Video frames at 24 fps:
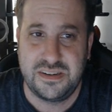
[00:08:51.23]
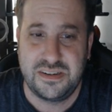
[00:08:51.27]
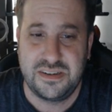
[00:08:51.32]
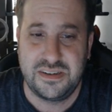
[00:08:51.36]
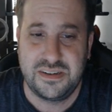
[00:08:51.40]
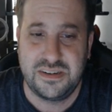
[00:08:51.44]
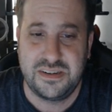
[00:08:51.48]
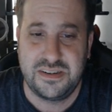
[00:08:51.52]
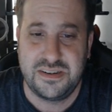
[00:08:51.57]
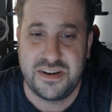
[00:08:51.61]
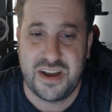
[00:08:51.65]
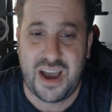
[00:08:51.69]

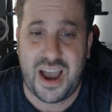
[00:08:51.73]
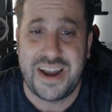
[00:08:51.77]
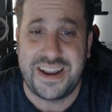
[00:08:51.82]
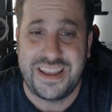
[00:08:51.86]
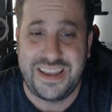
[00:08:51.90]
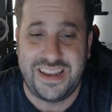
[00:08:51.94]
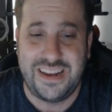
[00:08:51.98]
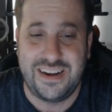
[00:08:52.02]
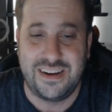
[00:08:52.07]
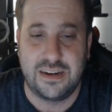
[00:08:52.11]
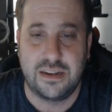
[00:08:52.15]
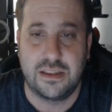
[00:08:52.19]
not
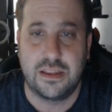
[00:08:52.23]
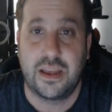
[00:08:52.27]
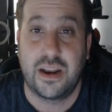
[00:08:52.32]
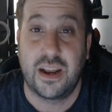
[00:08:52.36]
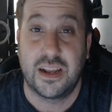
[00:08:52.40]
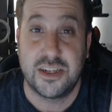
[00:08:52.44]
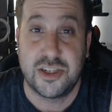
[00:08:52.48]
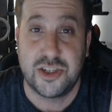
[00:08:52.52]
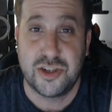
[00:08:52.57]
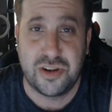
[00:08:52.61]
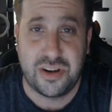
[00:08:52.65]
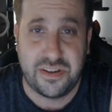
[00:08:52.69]
eaten that I
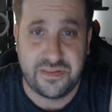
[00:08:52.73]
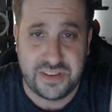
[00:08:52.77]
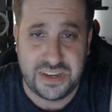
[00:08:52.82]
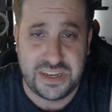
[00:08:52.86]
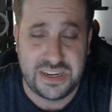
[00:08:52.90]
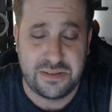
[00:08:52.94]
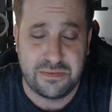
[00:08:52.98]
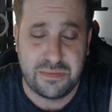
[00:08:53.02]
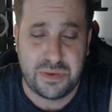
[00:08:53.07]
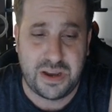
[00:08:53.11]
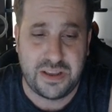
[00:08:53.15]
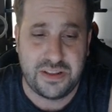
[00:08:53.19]
should have
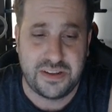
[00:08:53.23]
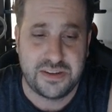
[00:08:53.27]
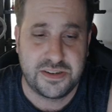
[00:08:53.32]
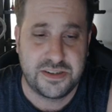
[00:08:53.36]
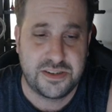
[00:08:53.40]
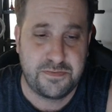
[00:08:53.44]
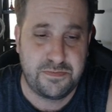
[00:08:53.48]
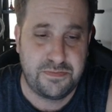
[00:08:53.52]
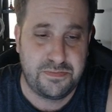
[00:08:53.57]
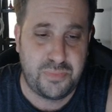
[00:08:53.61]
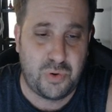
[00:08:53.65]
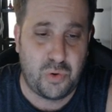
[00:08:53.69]
eaten by this
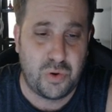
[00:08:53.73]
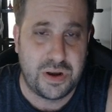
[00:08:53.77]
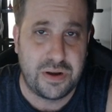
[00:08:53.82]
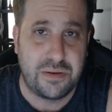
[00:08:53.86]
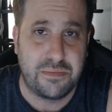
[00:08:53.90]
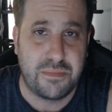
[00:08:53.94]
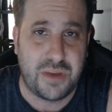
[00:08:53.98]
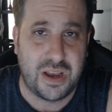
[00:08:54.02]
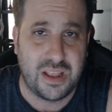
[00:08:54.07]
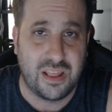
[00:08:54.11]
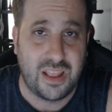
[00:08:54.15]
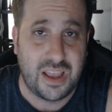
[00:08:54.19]
point in
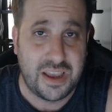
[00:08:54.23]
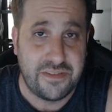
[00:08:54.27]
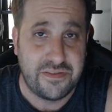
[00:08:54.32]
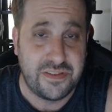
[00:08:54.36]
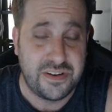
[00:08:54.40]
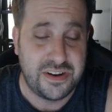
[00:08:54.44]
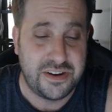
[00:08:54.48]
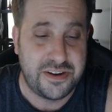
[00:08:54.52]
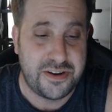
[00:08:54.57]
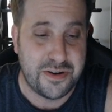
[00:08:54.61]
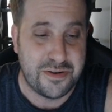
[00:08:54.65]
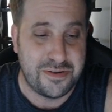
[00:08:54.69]
my life in
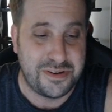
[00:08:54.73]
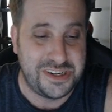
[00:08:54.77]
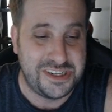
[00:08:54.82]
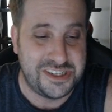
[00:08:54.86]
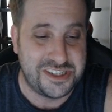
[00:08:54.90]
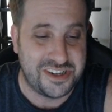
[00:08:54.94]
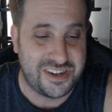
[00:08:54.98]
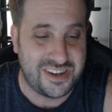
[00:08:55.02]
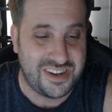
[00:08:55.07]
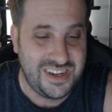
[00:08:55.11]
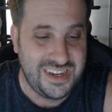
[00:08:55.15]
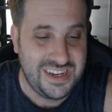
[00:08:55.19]

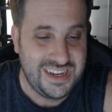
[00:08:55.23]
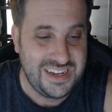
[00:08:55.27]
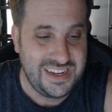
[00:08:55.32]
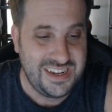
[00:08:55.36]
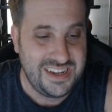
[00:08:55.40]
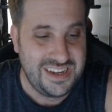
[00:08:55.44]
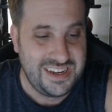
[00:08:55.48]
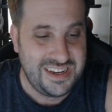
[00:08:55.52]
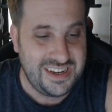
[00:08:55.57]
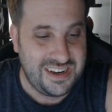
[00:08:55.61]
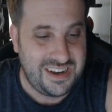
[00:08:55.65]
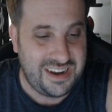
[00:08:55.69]
Indonesia.
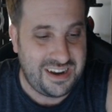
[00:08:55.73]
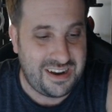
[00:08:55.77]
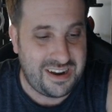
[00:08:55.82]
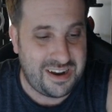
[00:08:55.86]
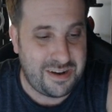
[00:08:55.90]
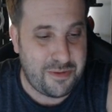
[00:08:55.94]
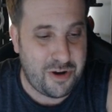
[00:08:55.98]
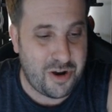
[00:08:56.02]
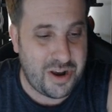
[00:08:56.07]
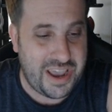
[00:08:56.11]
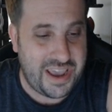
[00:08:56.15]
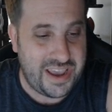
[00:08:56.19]

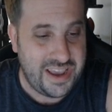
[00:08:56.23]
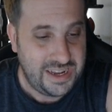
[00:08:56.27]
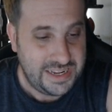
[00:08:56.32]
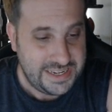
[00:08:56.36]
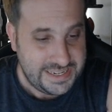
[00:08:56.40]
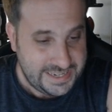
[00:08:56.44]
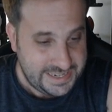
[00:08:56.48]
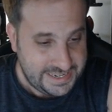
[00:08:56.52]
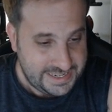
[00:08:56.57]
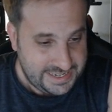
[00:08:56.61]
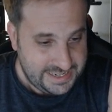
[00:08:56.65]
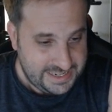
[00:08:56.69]
Okay,
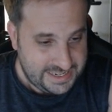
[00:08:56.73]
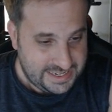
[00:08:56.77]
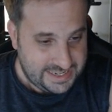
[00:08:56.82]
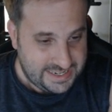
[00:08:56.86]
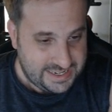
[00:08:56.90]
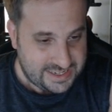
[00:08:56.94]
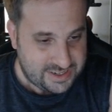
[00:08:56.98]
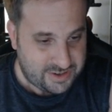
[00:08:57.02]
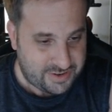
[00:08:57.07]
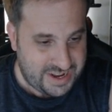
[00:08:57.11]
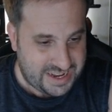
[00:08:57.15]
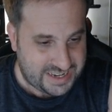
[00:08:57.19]

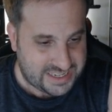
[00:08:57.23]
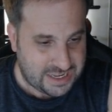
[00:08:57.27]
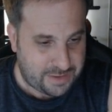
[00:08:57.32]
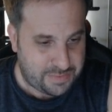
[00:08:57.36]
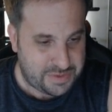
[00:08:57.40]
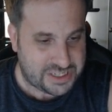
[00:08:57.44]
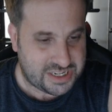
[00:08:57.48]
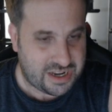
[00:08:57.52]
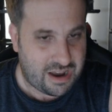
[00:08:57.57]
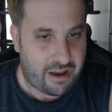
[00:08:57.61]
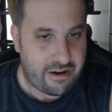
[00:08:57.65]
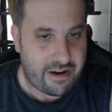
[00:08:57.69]
so next up
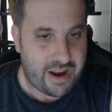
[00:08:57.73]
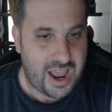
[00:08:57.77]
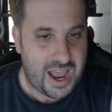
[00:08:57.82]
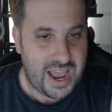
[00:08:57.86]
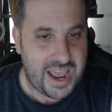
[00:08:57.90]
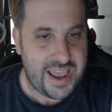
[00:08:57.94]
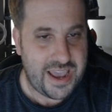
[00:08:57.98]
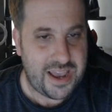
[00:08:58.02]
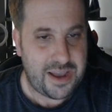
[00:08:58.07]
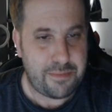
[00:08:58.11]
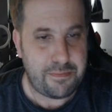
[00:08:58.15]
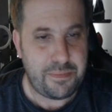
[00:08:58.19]
is kari
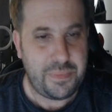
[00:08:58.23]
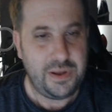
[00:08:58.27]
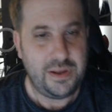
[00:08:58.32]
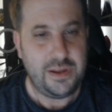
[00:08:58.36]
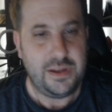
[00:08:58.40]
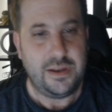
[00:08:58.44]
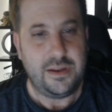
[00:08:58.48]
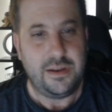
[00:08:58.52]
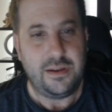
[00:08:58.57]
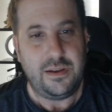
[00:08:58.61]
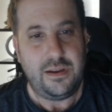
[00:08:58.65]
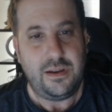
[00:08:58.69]
ayam.
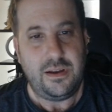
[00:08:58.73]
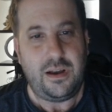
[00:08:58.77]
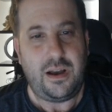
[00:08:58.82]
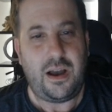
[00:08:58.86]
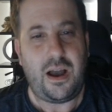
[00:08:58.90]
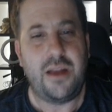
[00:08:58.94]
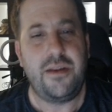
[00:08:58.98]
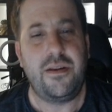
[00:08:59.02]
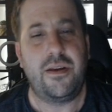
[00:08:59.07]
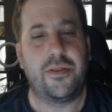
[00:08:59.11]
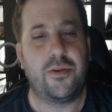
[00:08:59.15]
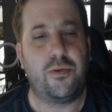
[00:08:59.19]

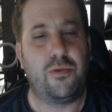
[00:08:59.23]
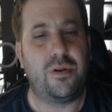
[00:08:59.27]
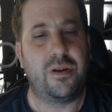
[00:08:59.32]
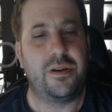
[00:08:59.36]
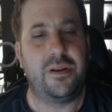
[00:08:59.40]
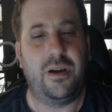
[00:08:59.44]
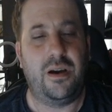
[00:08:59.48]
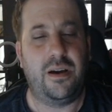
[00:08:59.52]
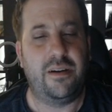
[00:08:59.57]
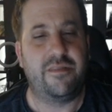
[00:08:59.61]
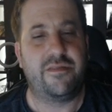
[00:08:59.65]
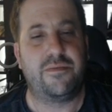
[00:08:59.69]
Another one
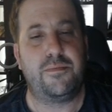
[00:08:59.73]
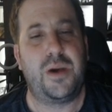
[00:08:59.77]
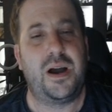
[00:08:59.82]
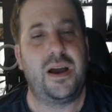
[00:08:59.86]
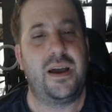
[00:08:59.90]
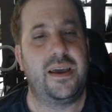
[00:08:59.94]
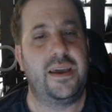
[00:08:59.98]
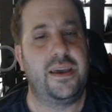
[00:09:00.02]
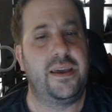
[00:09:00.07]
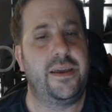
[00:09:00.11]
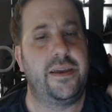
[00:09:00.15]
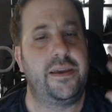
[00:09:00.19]
of
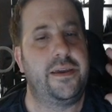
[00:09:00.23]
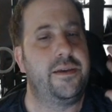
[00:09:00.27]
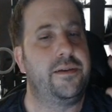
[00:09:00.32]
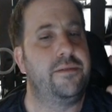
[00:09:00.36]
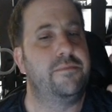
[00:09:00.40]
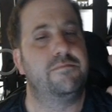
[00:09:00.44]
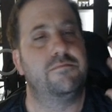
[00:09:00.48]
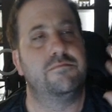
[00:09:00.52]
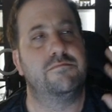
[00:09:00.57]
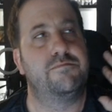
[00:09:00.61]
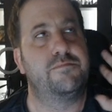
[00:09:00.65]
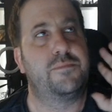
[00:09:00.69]
my
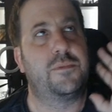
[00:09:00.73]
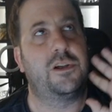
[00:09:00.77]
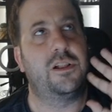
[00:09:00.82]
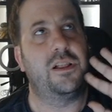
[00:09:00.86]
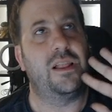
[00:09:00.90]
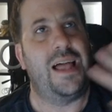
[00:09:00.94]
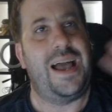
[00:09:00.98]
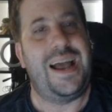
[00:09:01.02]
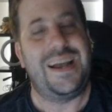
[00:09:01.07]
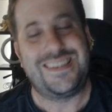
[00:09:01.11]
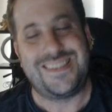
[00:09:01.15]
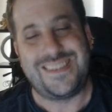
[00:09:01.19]

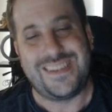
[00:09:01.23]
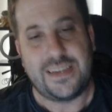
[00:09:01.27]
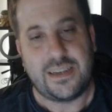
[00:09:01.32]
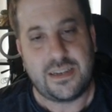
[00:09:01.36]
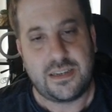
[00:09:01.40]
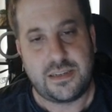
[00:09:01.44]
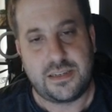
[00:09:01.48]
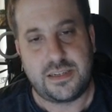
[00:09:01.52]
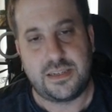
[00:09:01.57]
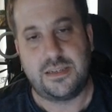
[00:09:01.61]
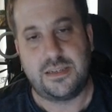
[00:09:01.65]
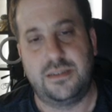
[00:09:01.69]

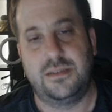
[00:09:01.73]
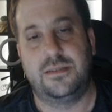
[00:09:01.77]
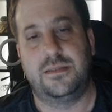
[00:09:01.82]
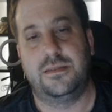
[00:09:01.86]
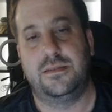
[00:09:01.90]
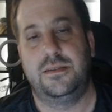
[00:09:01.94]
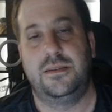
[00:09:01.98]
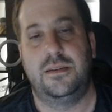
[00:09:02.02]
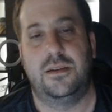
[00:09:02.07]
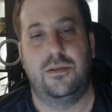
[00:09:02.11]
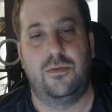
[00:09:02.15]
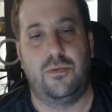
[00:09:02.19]
classics.
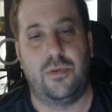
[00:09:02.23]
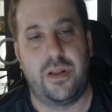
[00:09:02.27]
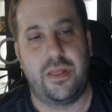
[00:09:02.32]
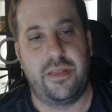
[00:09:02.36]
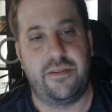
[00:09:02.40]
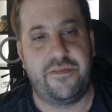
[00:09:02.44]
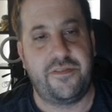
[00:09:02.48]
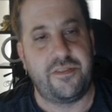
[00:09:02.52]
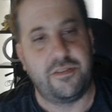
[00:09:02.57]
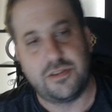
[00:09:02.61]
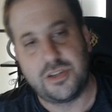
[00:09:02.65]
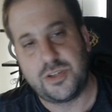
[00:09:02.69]
You know, one of the
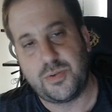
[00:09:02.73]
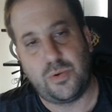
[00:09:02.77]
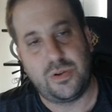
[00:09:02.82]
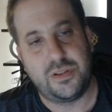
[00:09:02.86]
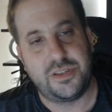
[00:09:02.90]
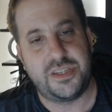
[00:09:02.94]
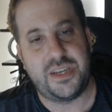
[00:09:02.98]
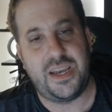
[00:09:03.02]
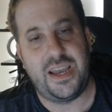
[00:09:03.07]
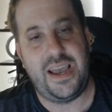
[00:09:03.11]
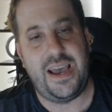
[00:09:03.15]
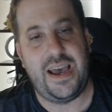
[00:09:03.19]
first ones
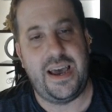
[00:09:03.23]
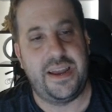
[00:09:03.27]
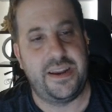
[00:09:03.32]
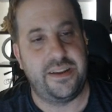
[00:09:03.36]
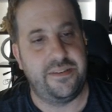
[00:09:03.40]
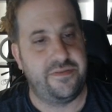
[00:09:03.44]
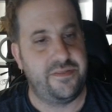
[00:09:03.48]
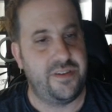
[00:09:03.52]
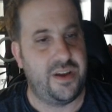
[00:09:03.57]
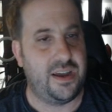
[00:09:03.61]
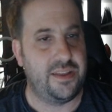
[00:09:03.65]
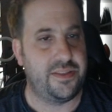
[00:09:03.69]
I had,
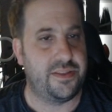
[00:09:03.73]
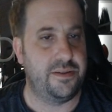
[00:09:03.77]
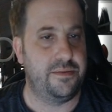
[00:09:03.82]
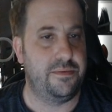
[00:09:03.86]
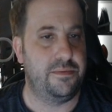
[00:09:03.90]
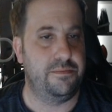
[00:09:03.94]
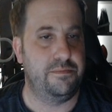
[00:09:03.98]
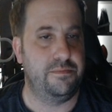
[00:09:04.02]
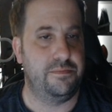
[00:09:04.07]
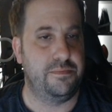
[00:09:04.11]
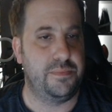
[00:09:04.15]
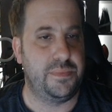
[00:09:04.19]
if not the
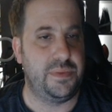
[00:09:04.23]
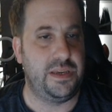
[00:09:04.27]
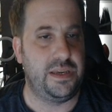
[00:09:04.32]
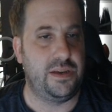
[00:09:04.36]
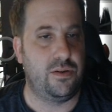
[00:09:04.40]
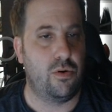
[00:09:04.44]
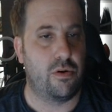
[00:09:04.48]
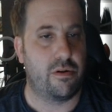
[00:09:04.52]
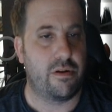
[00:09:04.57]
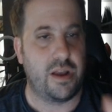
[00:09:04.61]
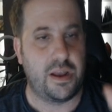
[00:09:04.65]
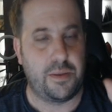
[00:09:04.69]
mi
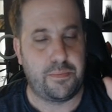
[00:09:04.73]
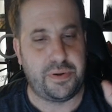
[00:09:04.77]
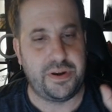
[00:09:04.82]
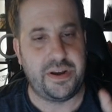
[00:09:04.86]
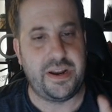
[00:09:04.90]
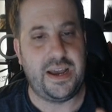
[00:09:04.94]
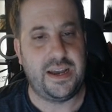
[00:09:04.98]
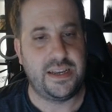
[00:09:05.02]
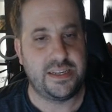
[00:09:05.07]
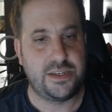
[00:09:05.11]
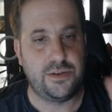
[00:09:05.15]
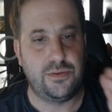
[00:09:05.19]
goreng
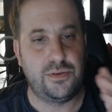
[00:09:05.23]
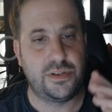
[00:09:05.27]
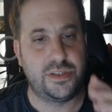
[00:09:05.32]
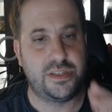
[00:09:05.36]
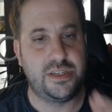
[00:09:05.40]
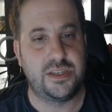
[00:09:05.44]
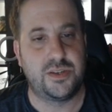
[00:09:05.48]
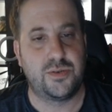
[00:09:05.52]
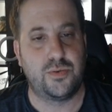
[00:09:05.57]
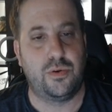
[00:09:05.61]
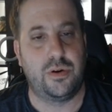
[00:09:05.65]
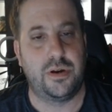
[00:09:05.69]
pedas, it was
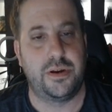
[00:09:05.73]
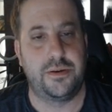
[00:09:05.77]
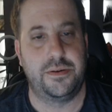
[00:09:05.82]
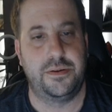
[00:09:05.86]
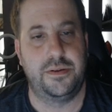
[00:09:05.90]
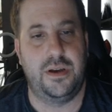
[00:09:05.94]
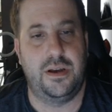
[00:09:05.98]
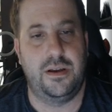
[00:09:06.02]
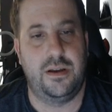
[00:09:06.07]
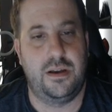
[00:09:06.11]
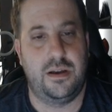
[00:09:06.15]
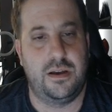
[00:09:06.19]
this one,
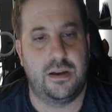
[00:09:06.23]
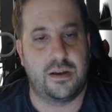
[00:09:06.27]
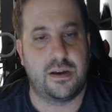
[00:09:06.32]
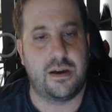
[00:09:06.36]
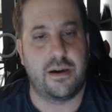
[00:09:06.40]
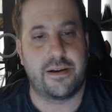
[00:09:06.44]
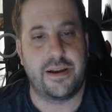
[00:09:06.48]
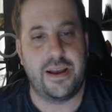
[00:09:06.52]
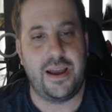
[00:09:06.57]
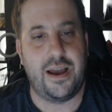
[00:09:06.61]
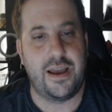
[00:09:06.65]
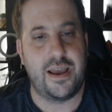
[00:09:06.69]

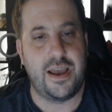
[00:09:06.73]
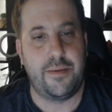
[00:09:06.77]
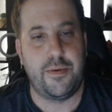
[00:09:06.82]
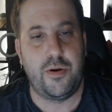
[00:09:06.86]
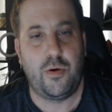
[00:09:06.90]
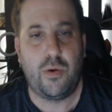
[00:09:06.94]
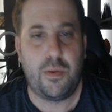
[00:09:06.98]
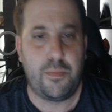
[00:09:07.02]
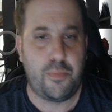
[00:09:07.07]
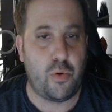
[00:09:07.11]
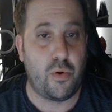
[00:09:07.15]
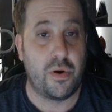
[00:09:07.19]
kari ayam. At
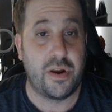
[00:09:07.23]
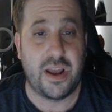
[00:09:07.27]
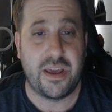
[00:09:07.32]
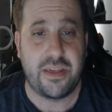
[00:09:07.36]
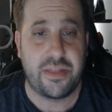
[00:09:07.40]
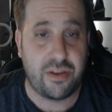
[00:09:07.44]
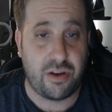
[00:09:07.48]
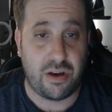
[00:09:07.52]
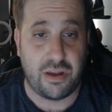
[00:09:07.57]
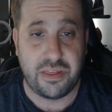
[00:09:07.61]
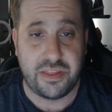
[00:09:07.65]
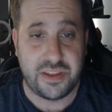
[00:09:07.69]
one point, I
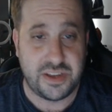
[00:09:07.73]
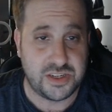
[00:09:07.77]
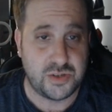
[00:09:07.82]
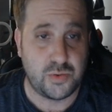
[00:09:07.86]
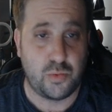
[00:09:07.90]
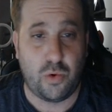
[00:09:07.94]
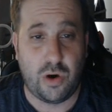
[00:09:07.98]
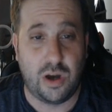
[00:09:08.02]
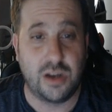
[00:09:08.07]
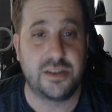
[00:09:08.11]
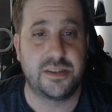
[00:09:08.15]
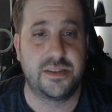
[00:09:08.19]
thought this
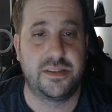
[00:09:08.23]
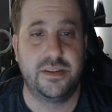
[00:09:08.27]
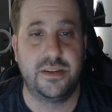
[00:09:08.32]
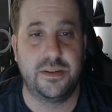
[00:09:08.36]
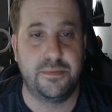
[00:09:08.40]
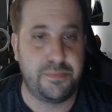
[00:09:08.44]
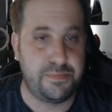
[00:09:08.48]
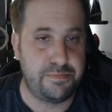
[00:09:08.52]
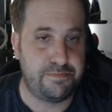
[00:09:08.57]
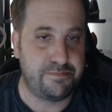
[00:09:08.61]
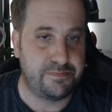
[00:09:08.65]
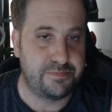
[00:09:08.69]
was
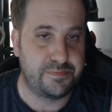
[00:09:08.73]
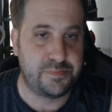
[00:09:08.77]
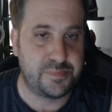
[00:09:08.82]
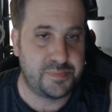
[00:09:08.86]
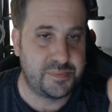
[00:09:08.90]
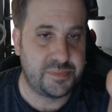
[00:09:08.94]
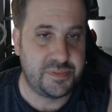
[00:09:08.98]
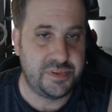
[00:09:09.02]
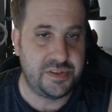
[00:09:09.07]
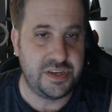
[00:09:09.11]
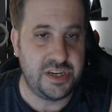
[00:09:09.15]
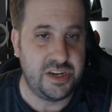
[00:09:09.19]
the
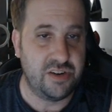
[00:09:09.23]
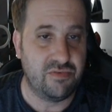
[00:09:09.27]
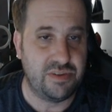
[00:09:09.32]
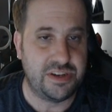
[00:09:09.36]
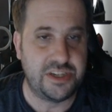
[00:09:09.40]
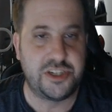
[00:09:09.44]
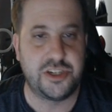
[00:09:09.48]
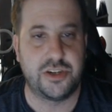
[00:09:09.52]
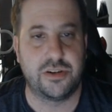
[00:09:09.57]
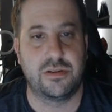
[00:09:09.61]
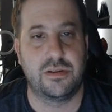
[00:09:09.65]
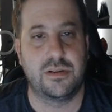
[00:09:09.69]

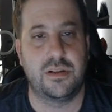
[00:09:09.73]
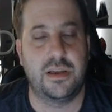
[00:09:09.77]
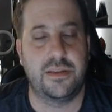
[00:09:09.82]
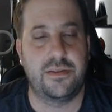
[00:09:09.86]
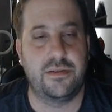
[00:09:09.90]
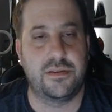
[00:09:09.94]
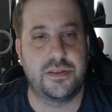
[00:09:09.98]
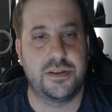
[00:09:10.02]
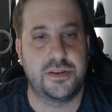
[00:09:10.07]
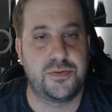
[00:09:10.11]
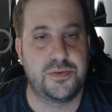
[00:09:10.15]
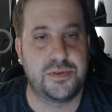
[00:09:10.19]
original. I
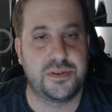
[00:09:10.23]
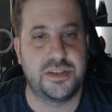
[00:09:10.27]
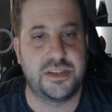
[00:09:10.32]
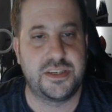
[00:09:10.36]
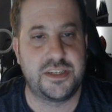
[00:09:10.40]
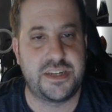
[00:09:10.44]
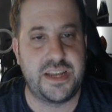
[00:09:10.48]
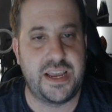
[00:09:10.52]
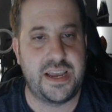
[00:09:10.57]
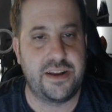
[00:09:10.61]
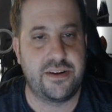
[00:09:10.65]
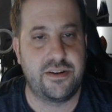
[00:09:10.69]
thought this was the
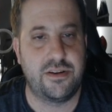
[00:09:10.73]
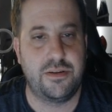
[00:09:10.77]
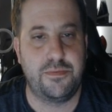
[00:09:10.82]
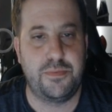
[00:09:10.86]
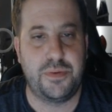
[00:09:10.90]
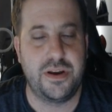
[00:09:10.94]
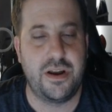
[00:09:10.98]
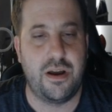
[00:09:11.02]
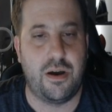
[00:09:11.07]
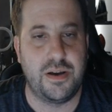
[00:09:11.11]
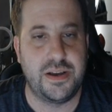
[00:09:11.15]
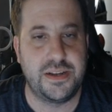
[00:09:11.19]
standard, but
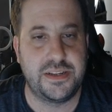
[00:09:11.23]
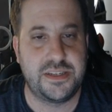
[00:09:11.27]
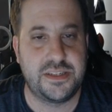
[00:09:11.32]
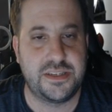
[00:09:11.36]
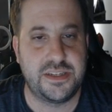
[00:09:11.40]
no, it's